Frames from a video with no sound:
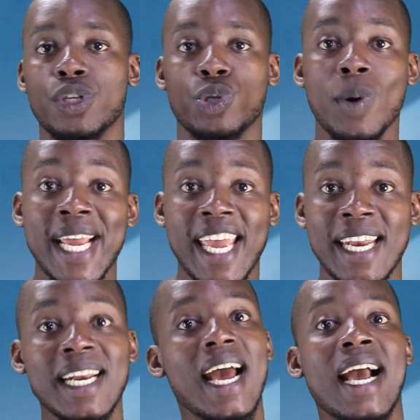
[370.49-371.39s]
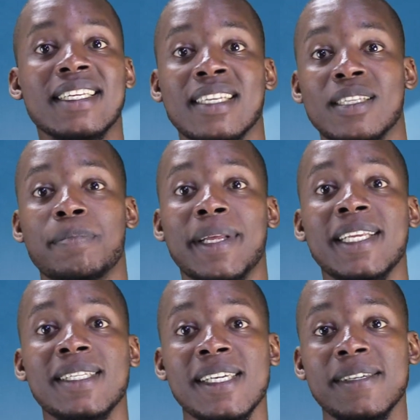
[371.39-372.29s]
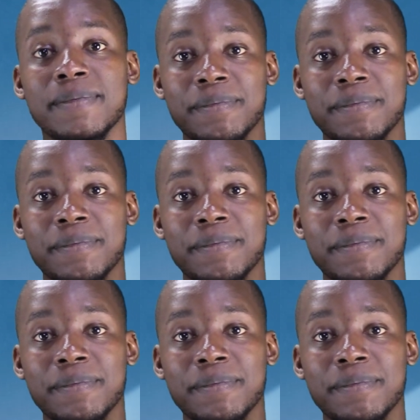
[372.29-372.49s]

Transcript: So again, accessibility?